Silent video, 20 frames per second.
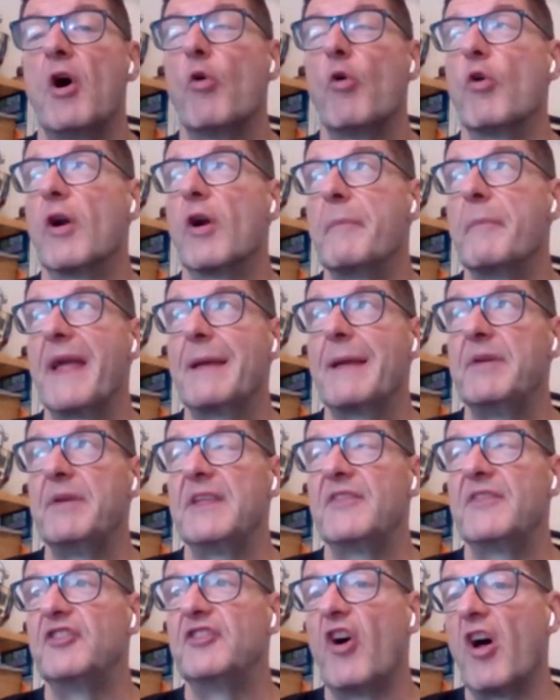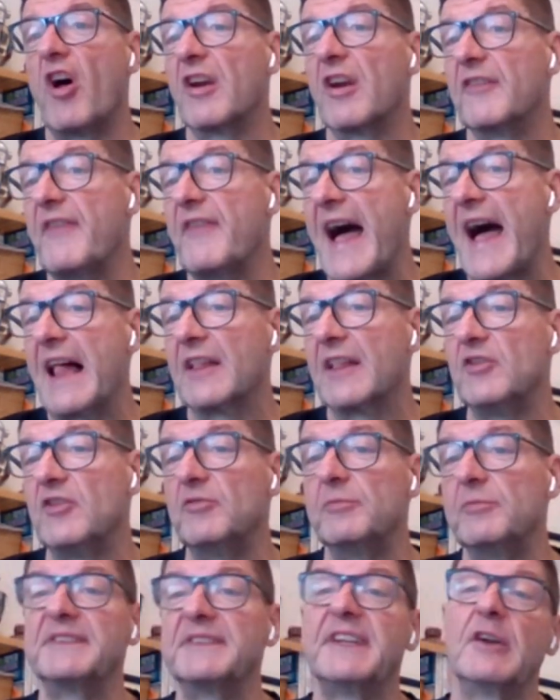or maybe the dollar
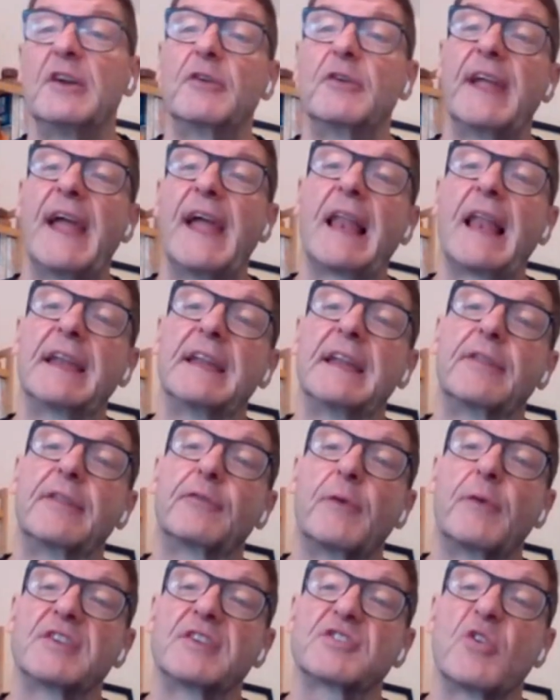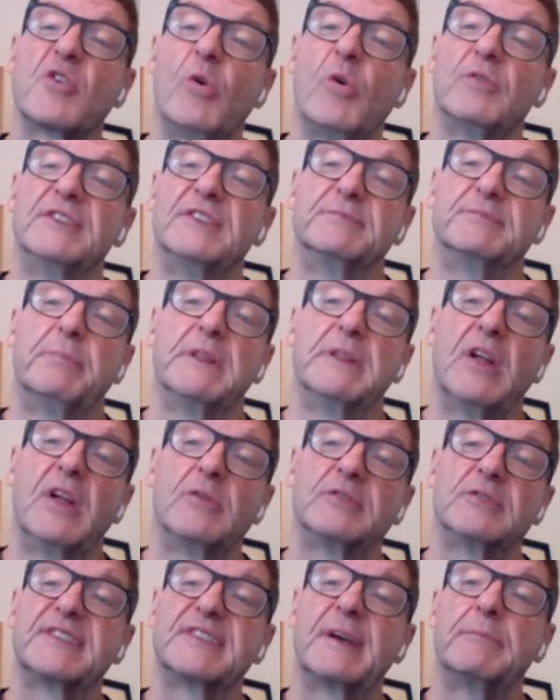value materiality threshold is
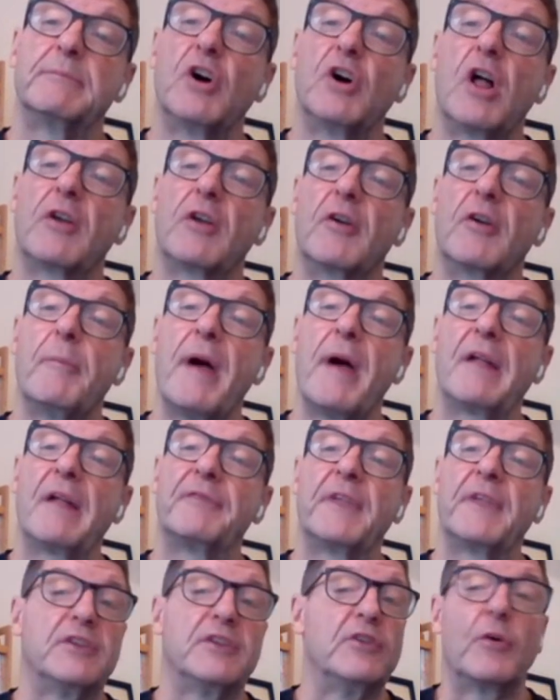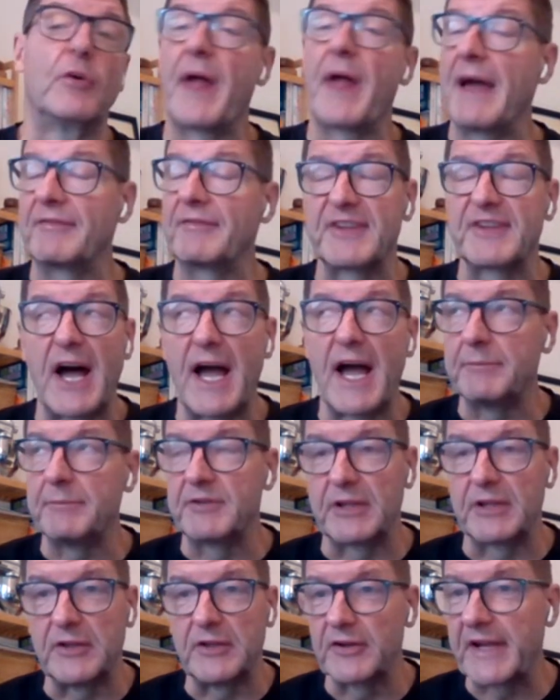below some dollar amount that you don't have time
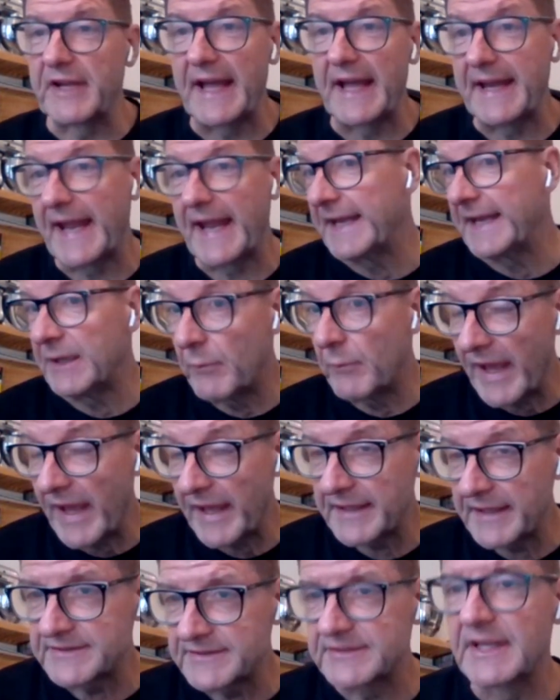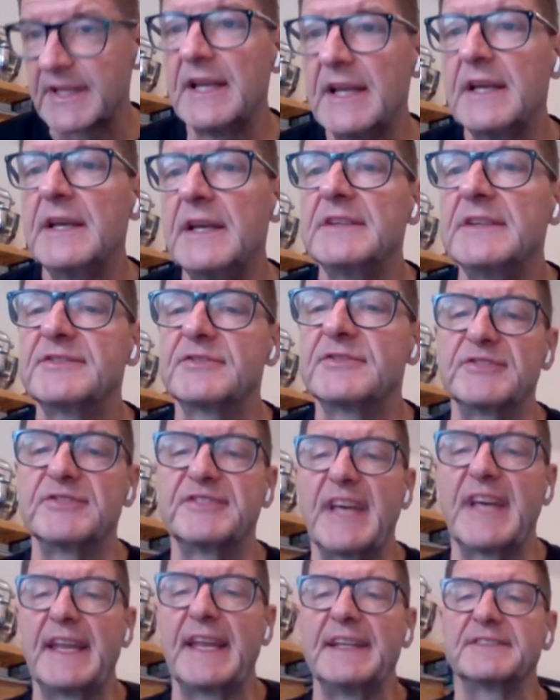to look at anyways. So
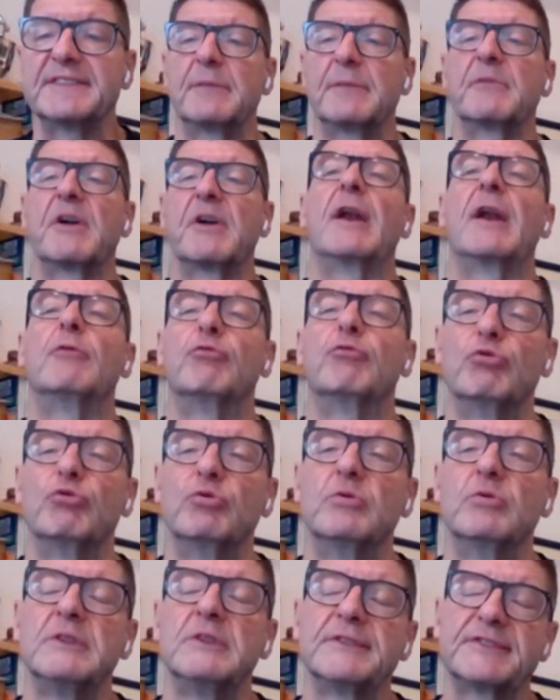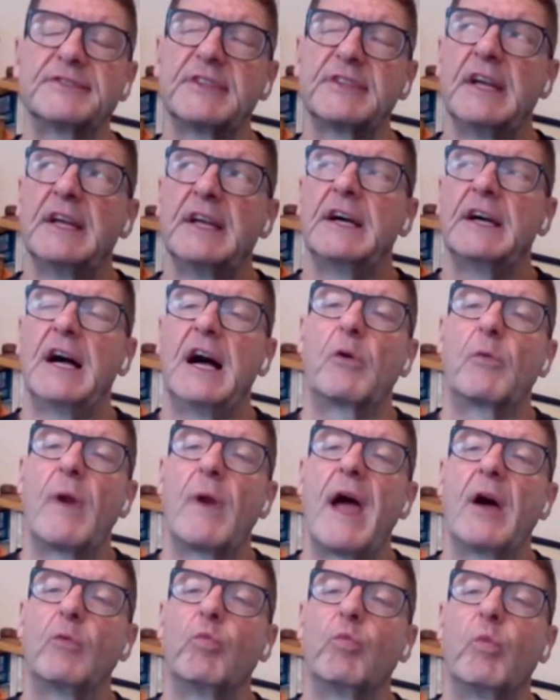setting some kind of rules
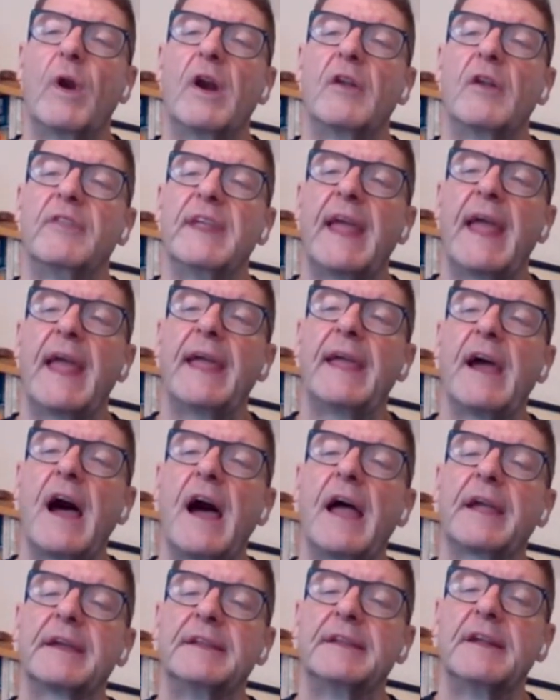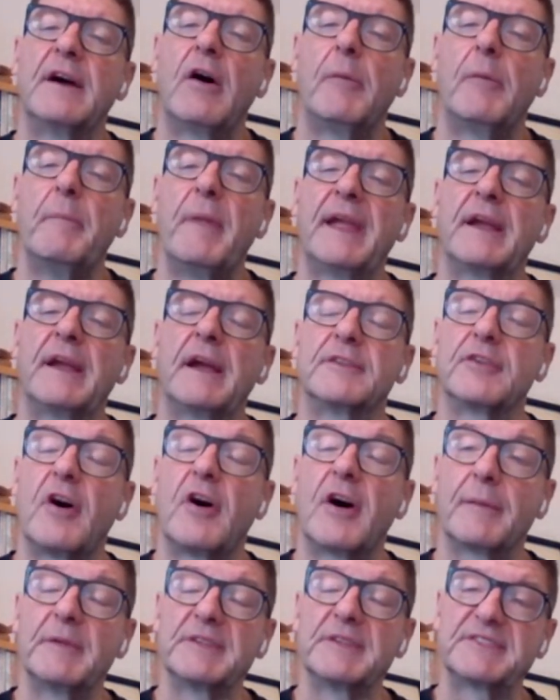around where the AI can make
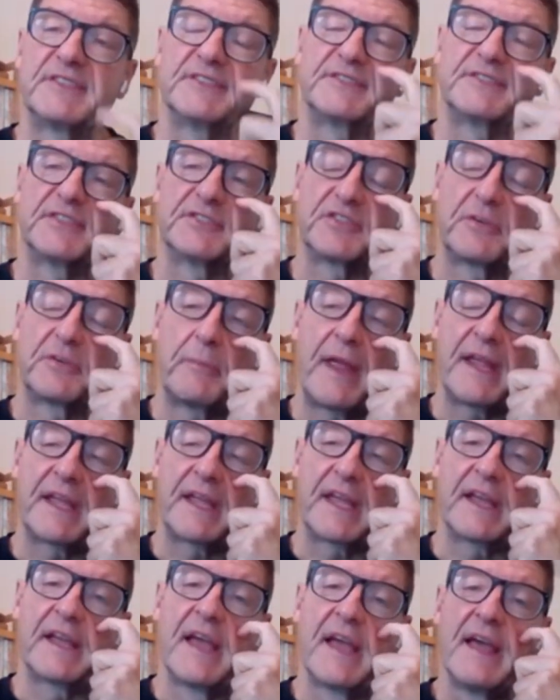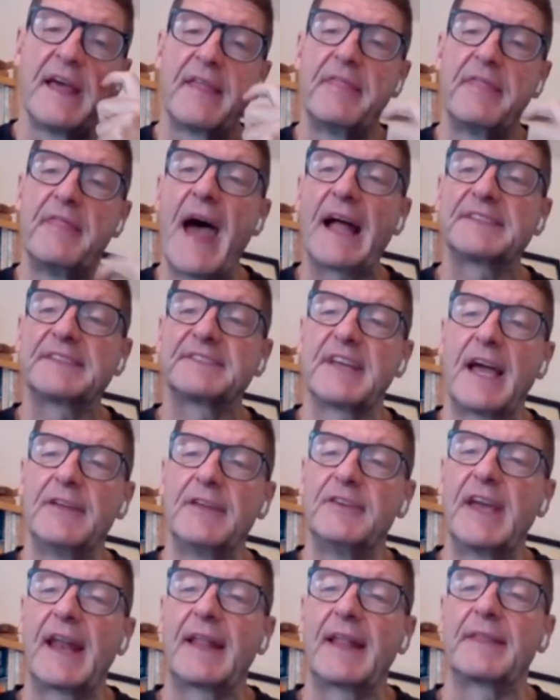autonomous decision making, that's how
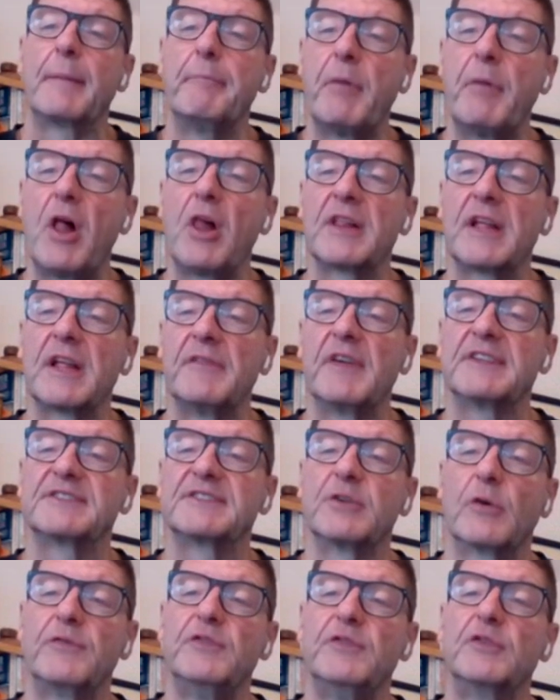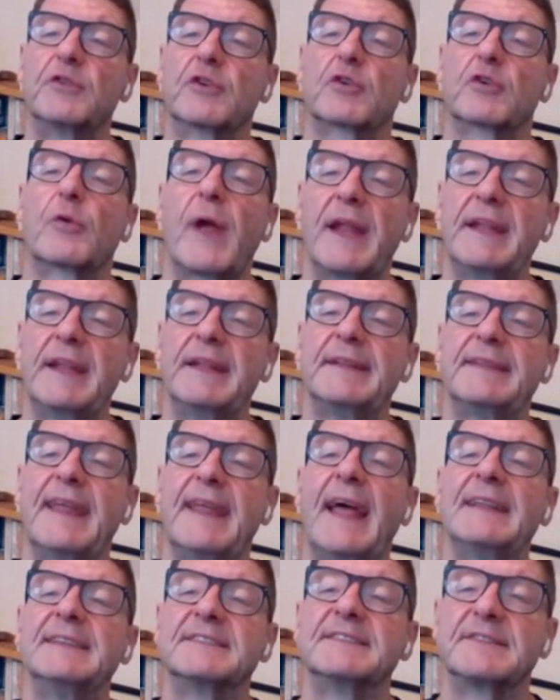you get at the bulk of it. So if you're creating
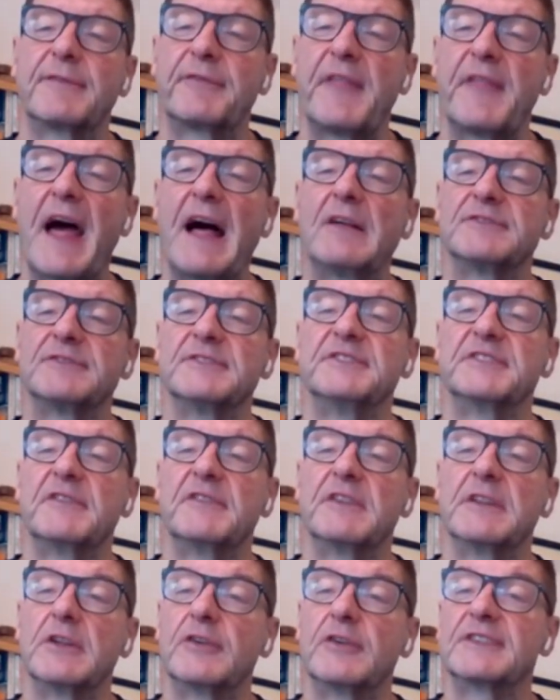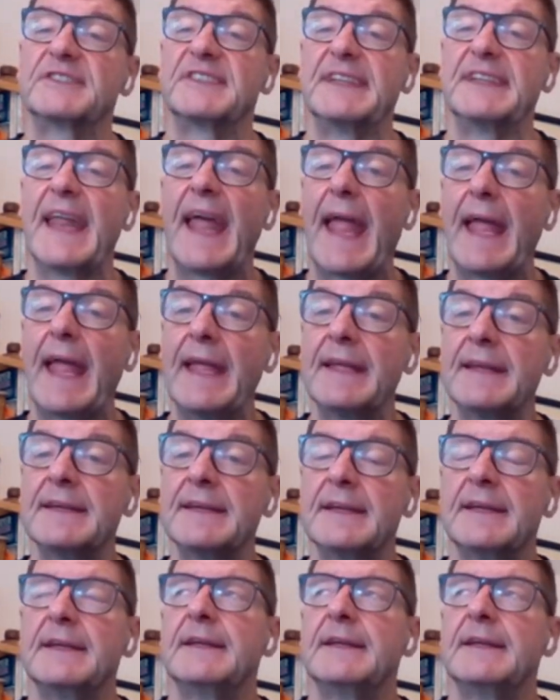tens of thousands of alerts a day